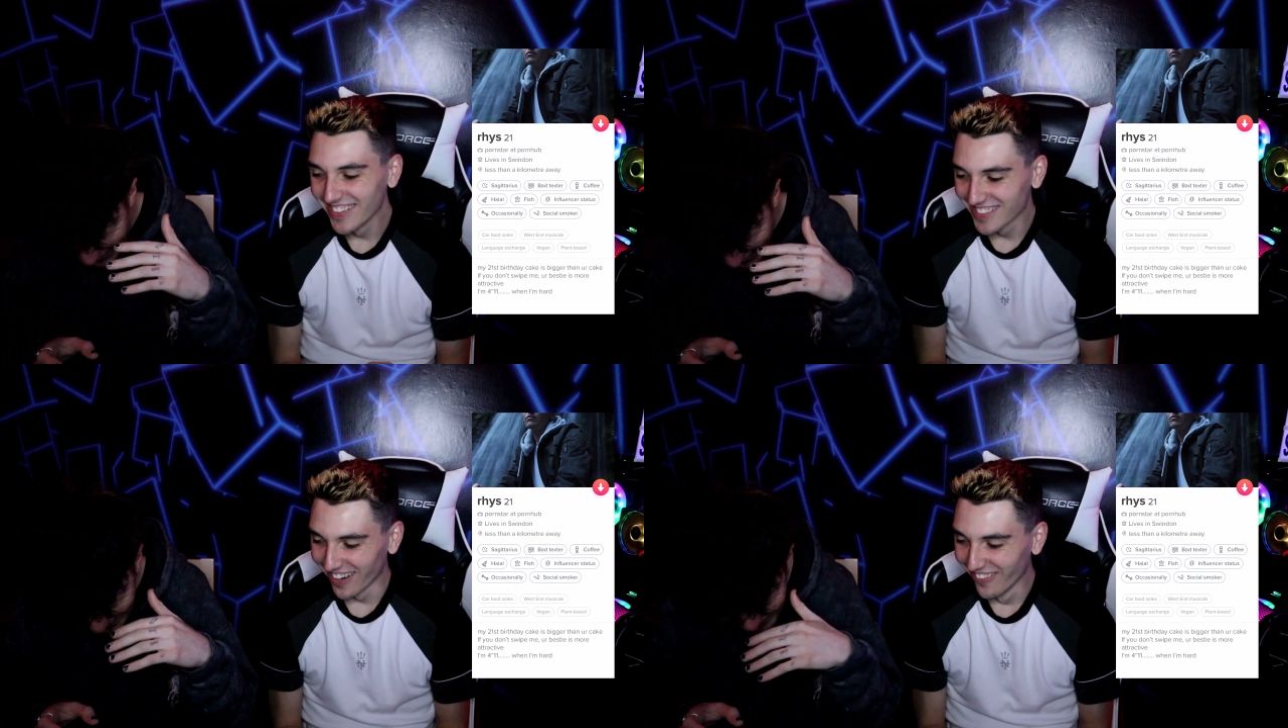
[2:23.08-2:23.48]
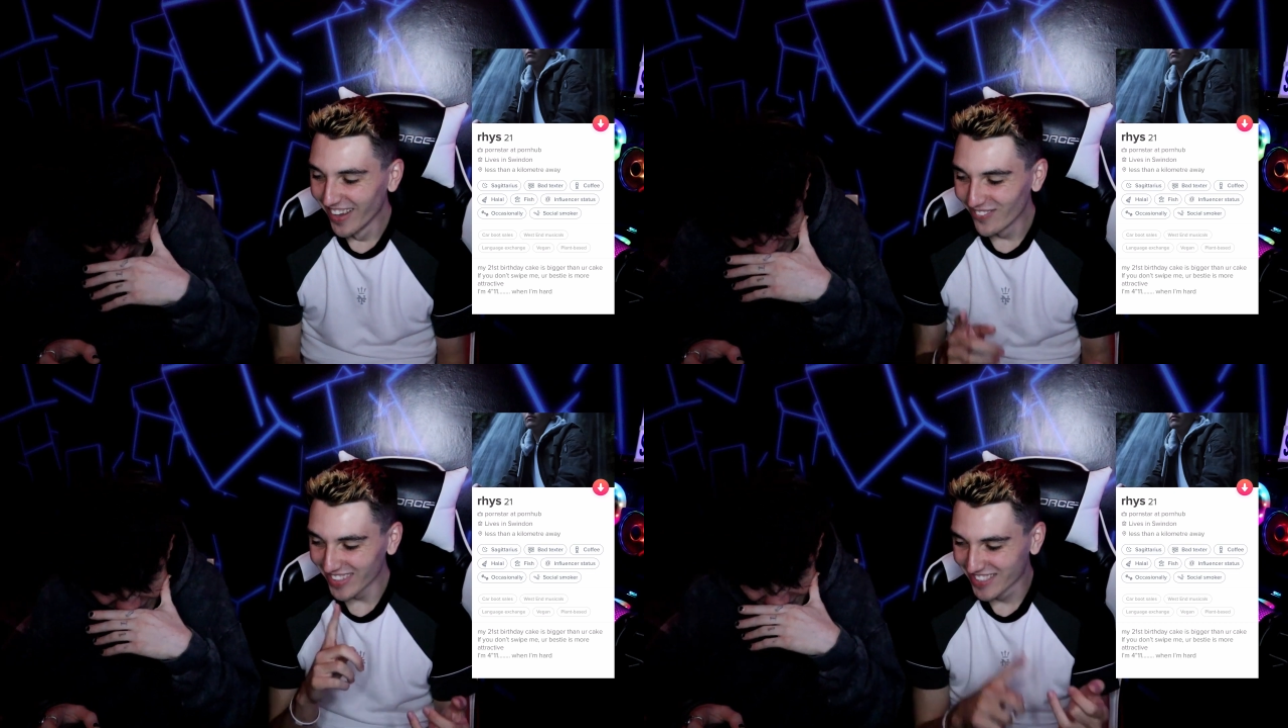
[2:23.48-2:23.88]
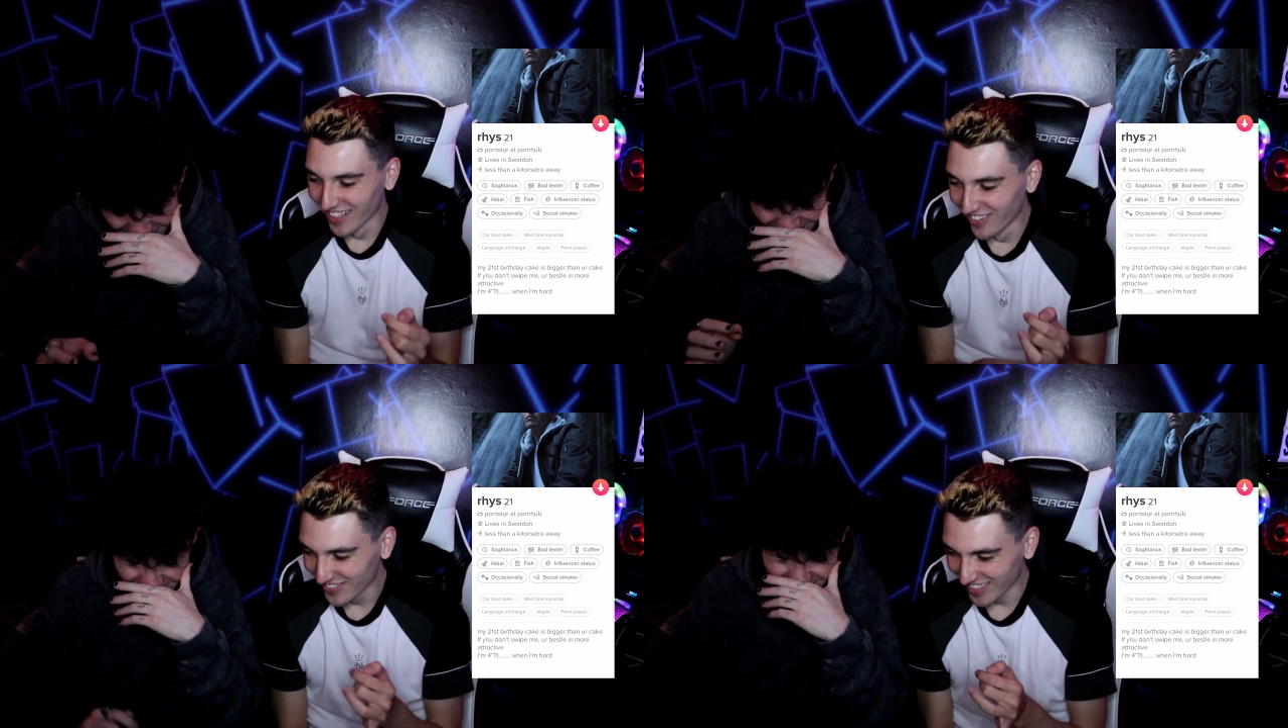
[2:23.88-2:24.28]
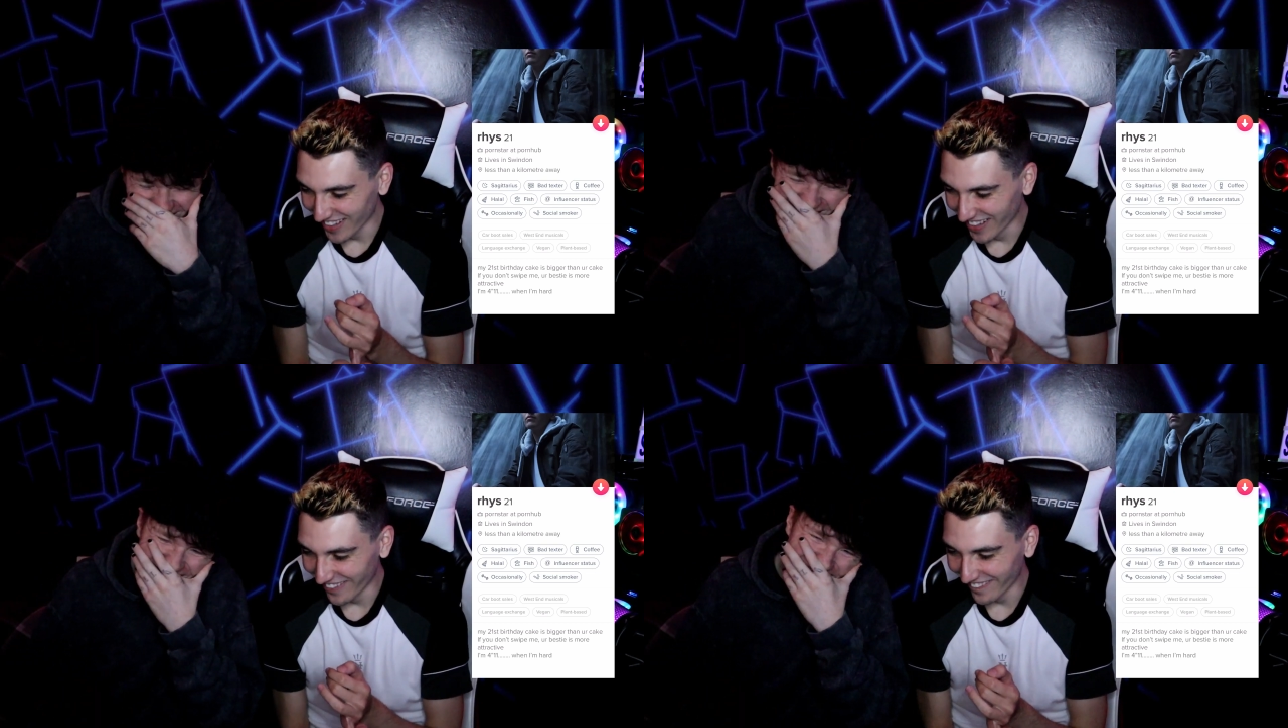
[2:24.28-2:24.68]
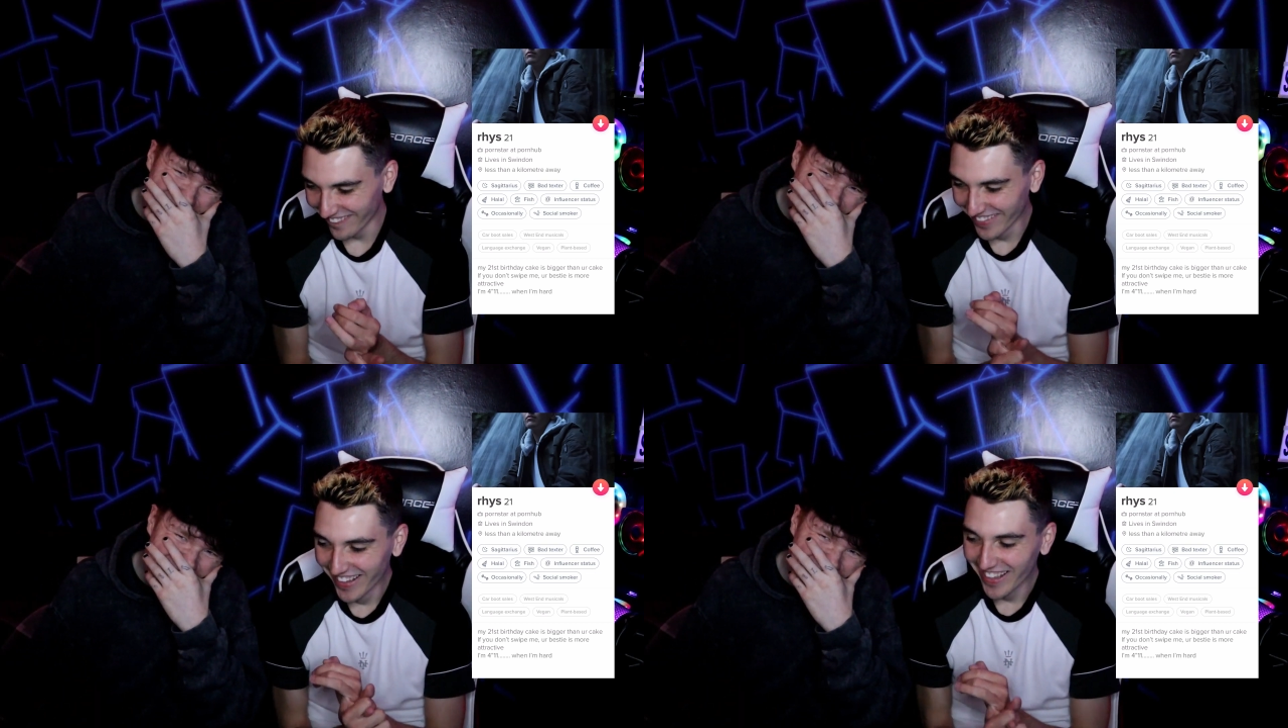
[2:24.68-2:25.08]
So, my job
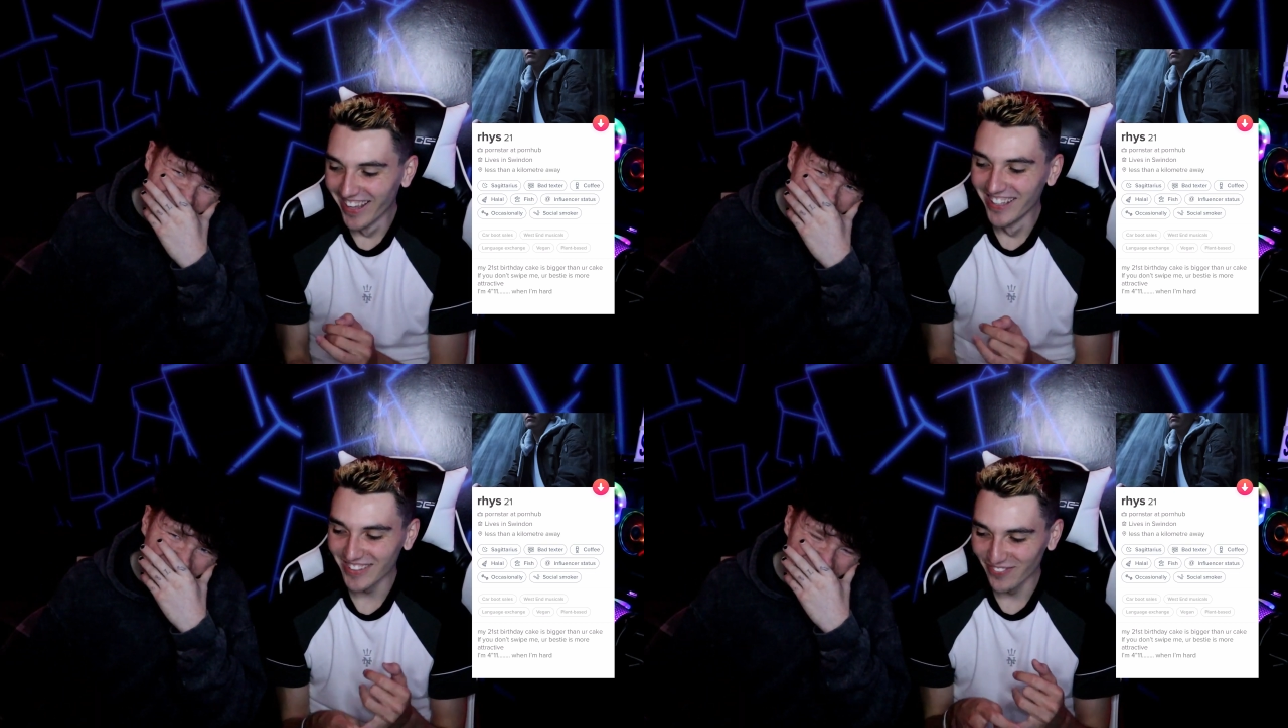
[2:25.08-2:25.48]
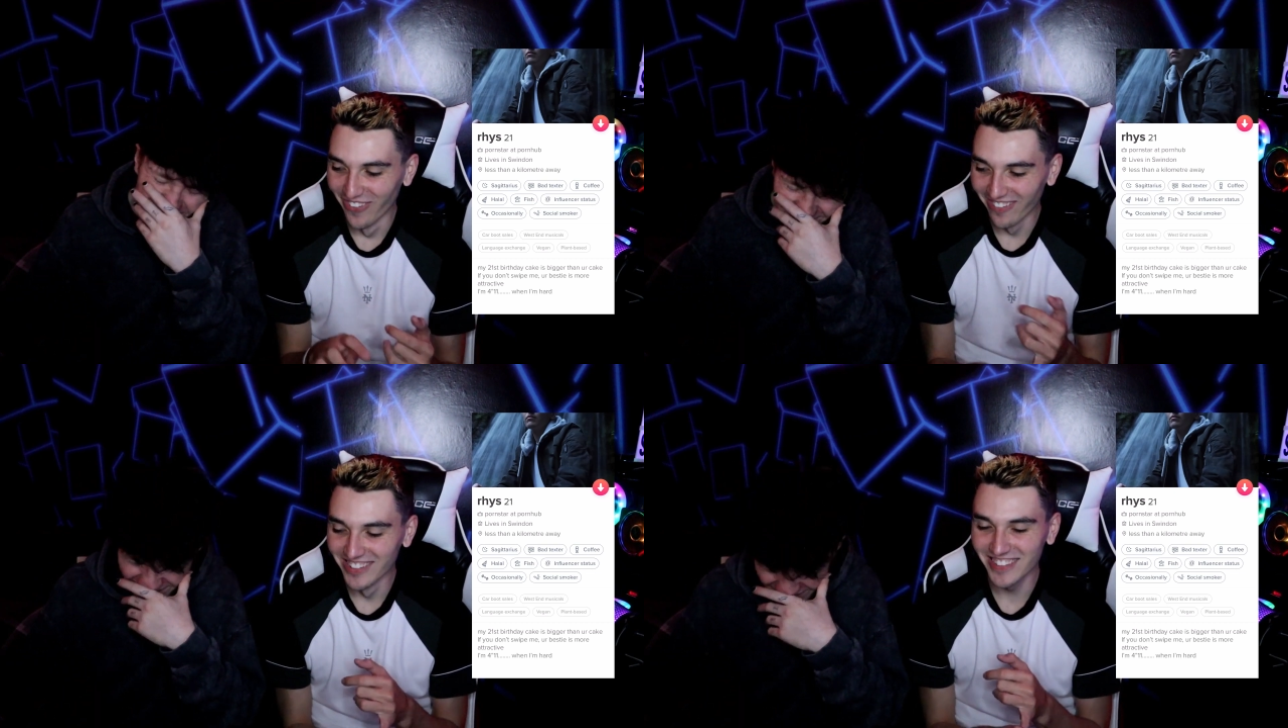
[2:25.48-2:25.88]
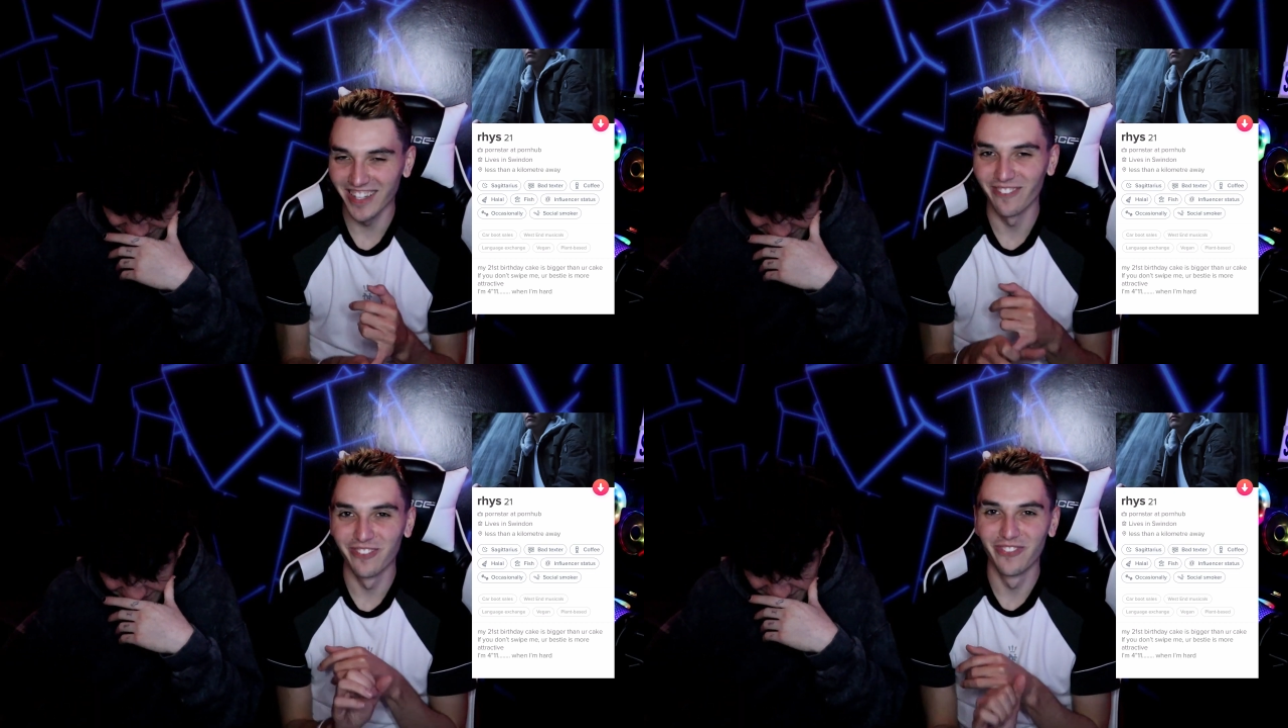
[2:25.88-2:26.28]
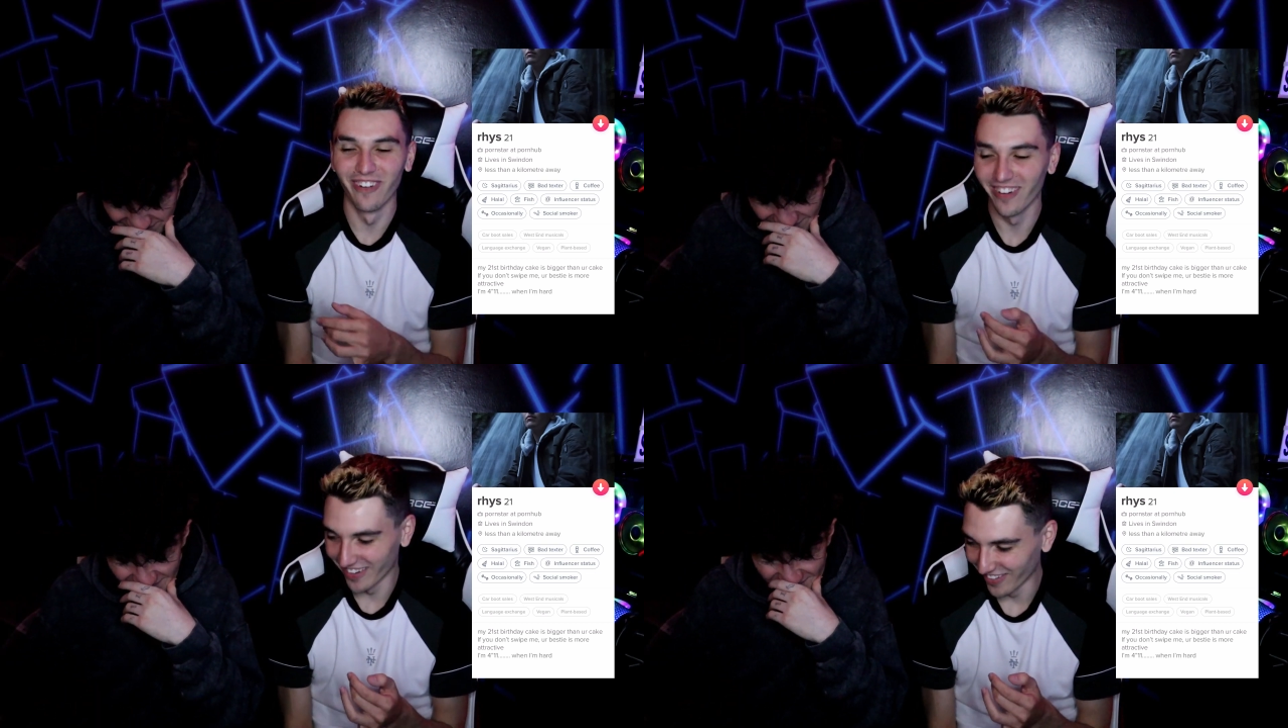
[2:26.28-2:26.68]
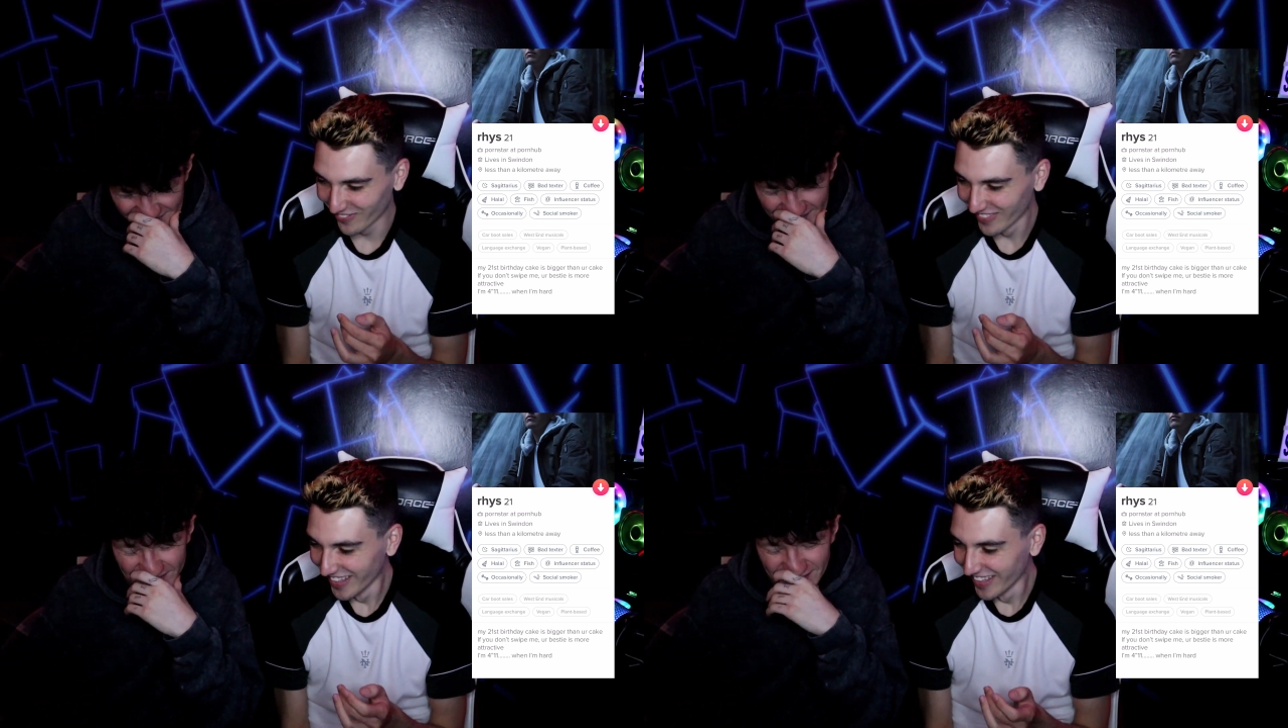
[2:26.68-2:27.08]
title is a porn star for porn up.